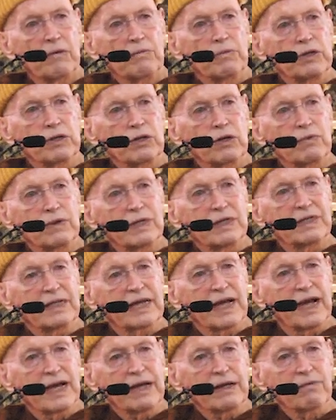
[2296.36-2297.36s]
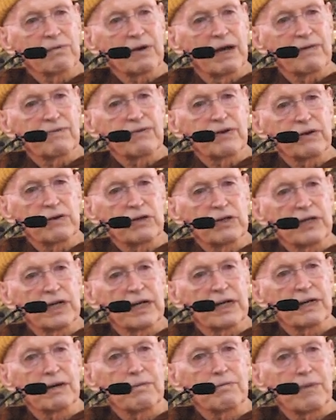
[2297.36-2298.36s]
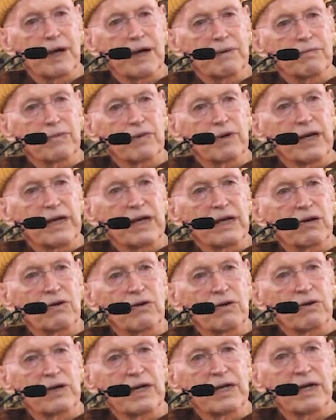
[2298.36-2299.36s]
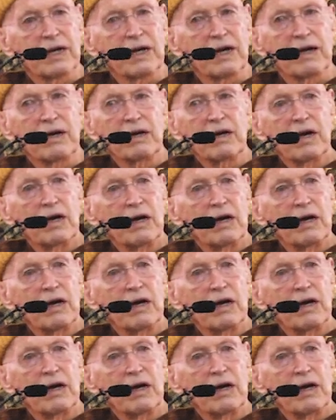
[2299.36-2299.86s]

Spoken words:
But do we take refuge in a memory or in a